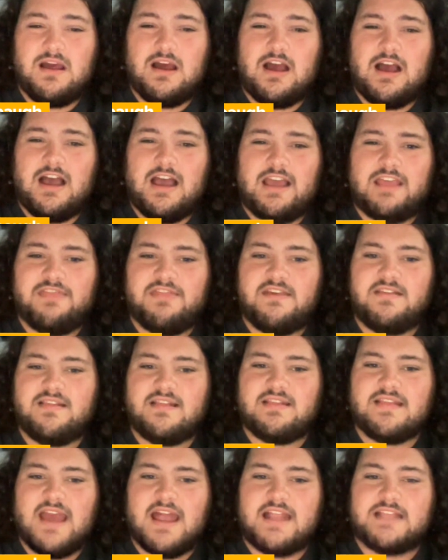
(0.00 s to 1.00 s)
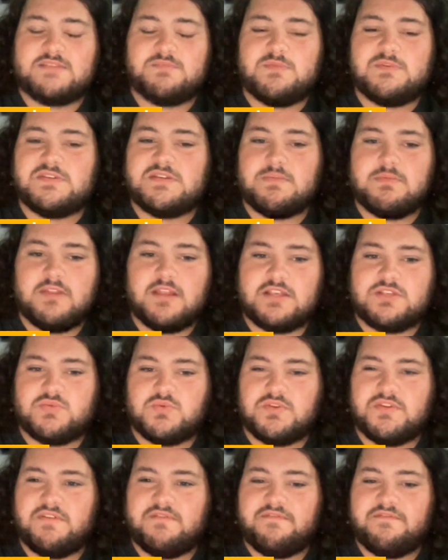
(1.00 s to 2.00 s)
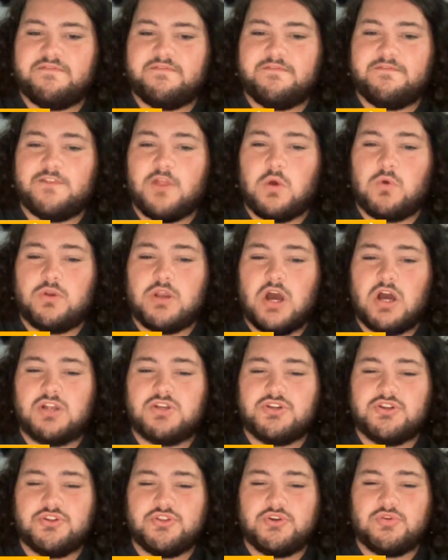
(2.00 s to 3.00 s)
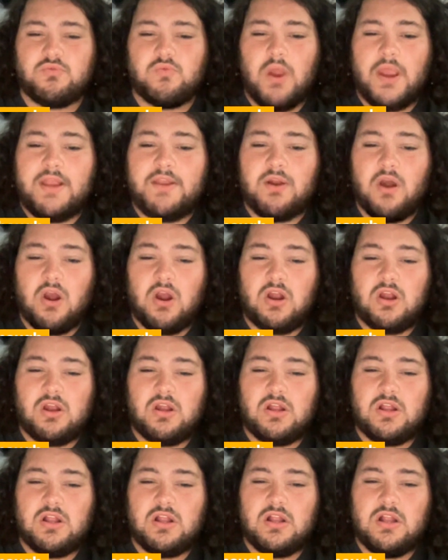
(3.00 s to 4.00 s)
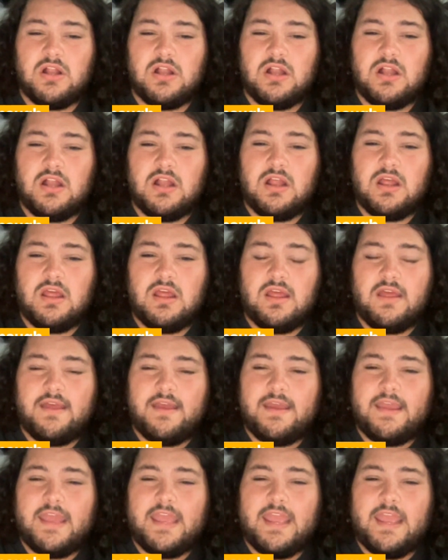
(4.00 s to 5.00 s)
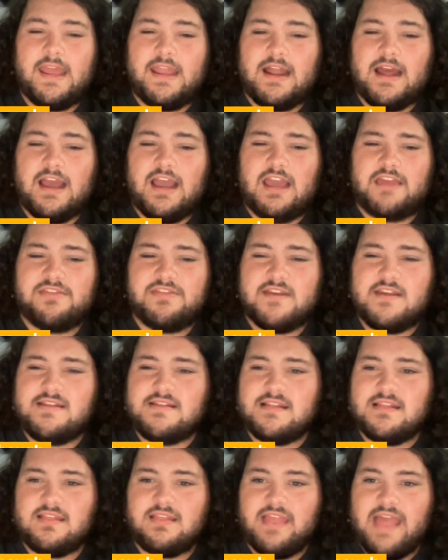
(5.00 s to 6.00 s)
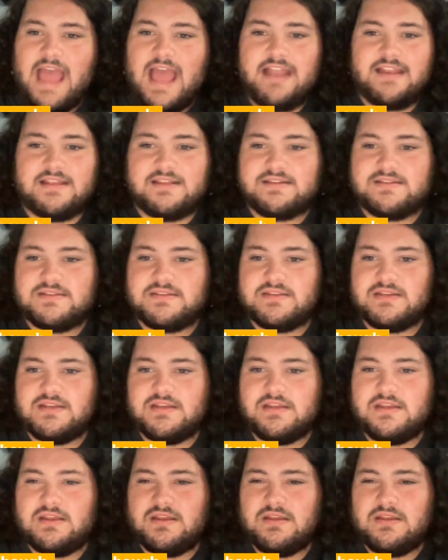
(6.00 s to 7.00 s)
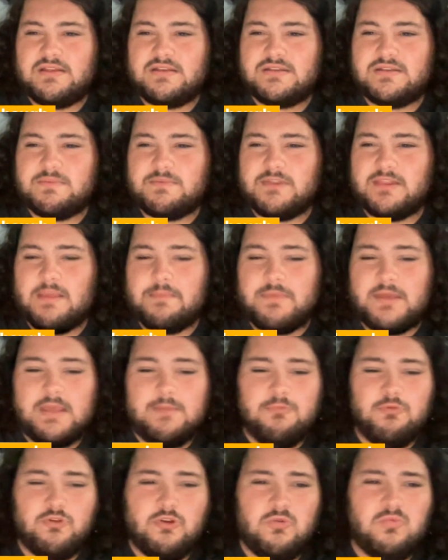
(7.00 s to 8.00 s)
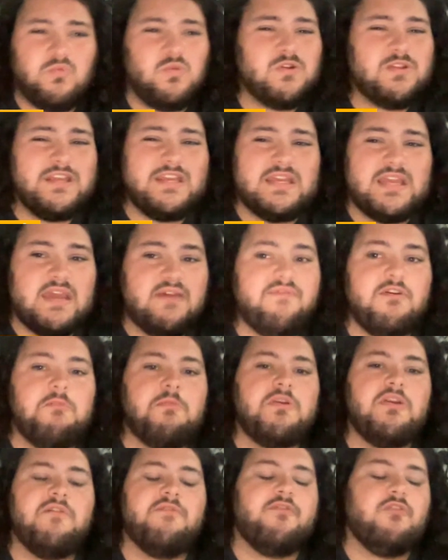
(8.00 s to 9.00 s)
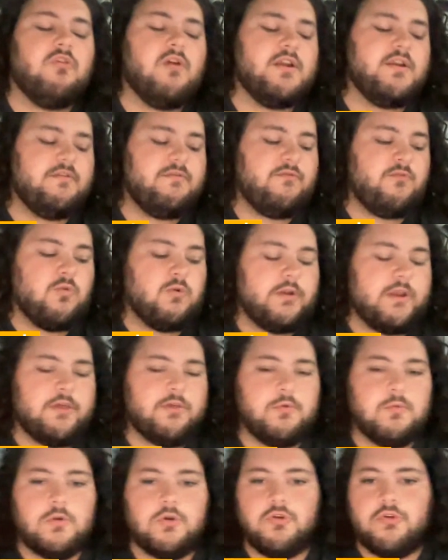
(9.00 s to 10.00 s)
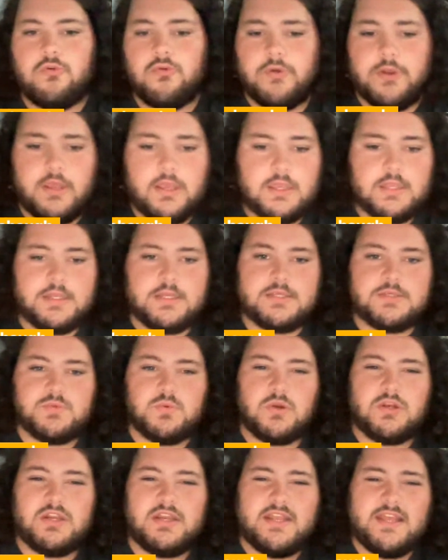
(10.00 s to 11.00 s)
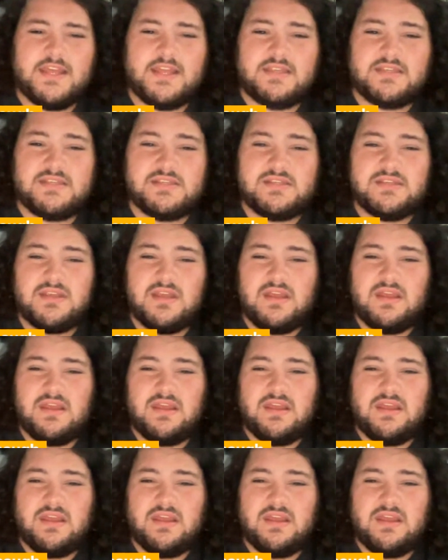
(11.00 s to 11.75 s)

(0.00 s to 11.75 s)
I think that has been something that's really flown under the radar. And I think that is something that people don't really give him enough credit for. Now, the recruiting it is what it is.